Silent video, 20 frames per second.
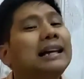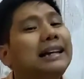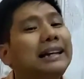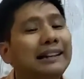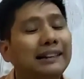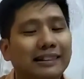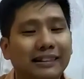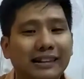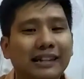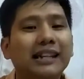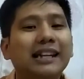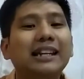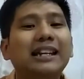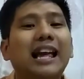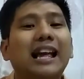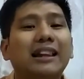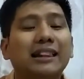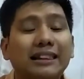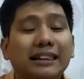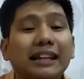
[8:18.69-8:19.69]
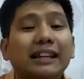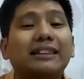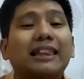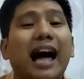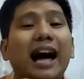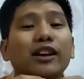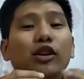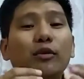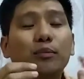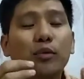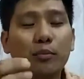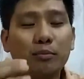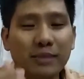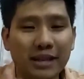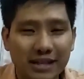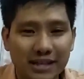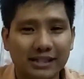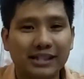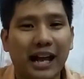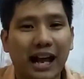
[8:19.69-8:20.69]
hindi tayo
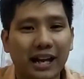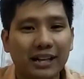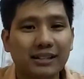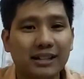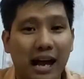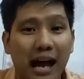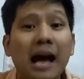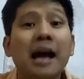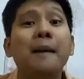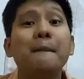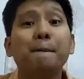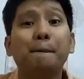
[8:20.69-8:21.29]
umili sa Kanya,